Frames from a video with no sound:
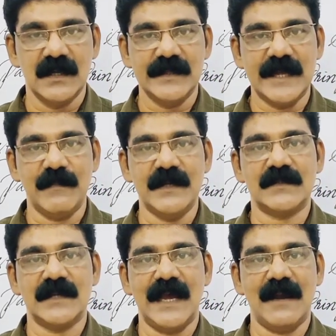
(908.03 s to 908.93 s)
That
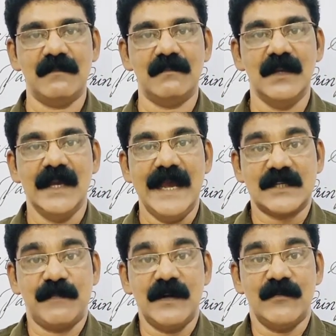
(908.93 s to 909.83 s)
means I am
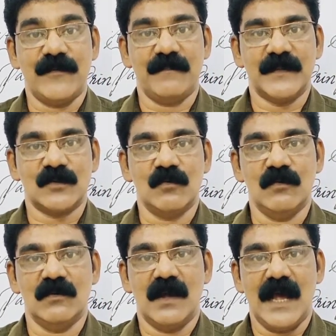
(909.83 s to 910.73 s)
expelled from the school.